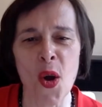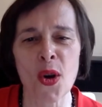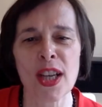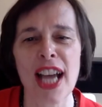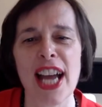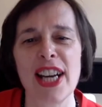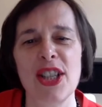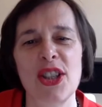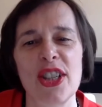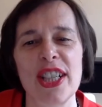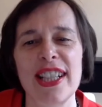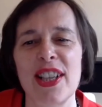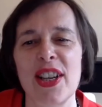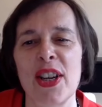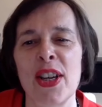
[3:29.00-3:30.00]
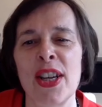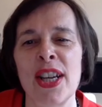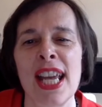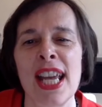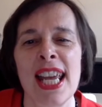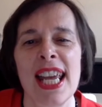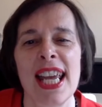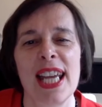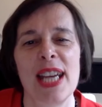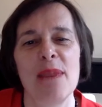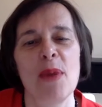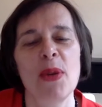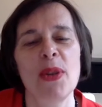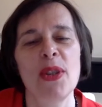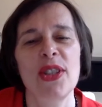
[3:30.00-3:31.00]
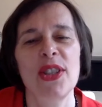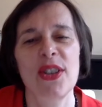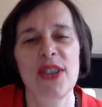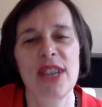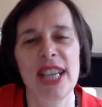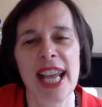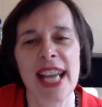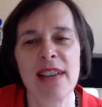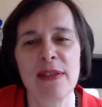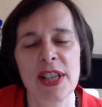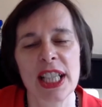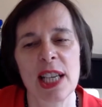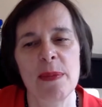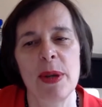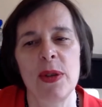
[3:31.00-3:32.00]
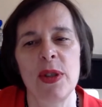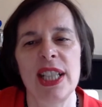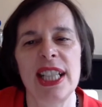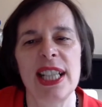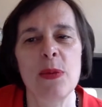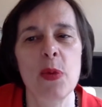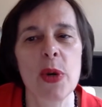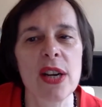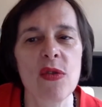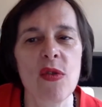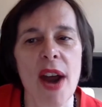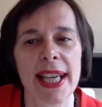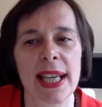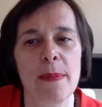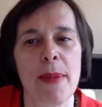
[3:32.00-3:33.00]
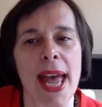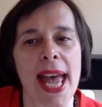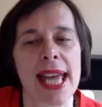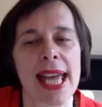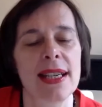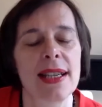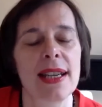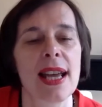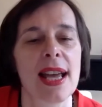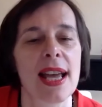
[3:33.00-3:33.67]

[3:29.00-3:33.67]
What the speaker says: countries here. In a Montessori infant community, we recommend